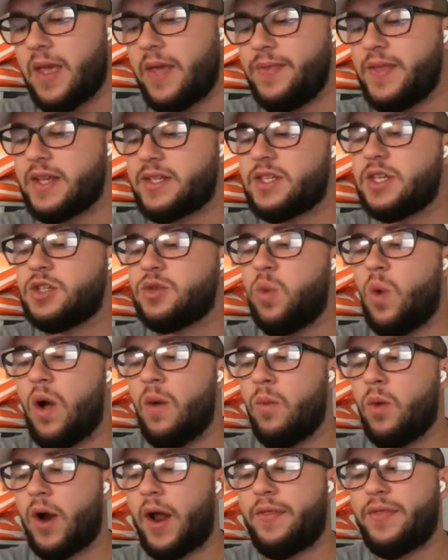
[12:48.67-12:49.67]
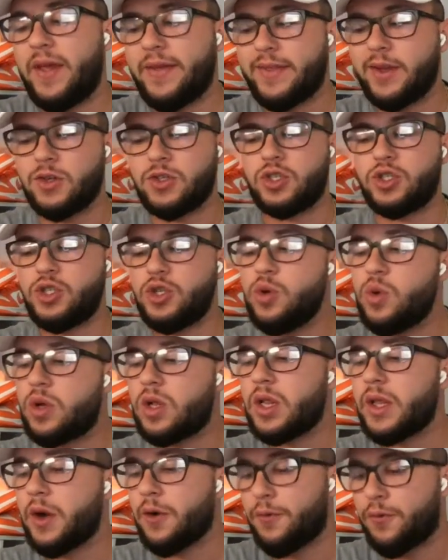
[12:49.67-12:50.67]
And this is one where I think there's two
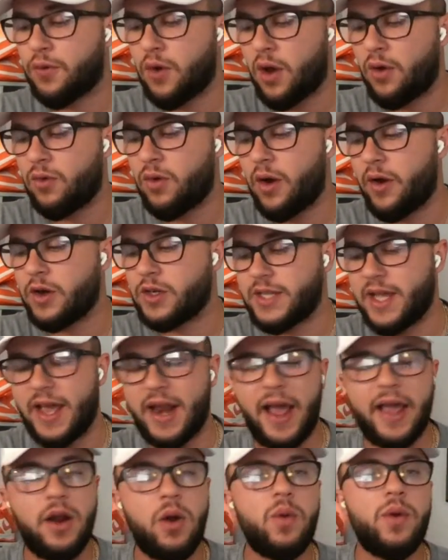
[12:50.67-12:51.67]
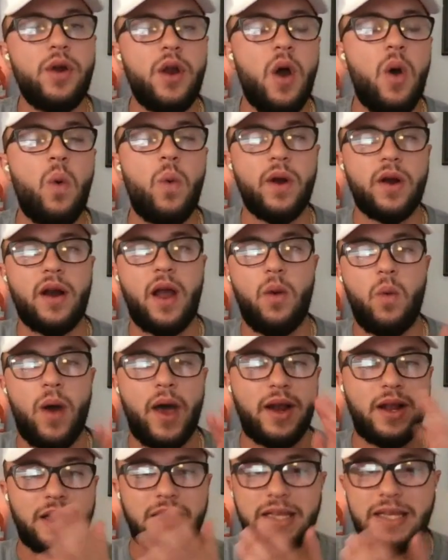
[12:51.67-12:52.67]
clear front runners, and I don't know where I
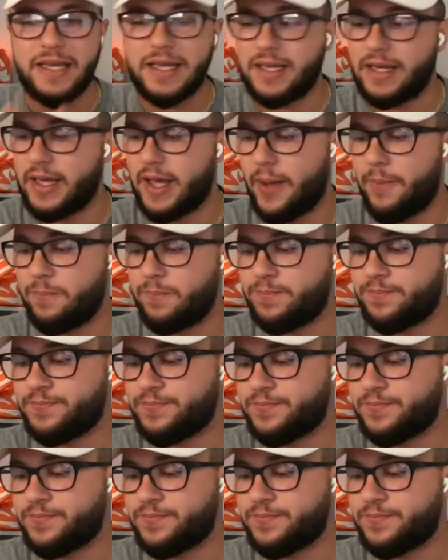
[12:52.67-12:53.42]
want to lean yet.